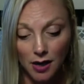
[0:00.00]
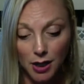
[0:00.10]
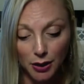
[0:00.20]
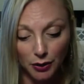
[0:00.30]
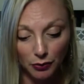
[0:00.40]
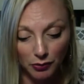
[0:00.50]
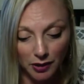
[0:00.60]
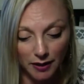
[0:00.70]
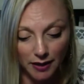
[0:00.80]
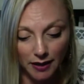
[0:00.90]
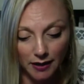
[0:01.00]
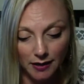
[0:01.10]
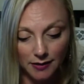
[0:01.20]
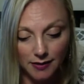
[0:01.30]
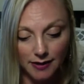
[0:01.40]
you're really
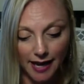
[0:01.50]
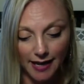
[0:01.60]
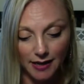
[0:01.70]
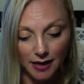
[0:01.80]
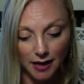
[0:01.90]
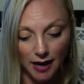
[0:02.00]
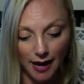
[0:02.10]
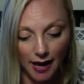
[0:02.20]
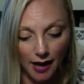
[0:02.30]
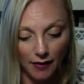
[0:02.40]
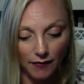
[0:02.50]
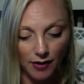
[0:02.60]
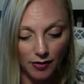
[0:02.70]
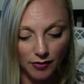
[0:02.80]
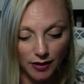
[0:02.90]
standing at a
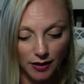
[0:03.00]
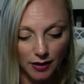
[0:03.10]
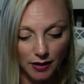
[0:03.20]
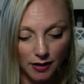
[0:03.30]
very,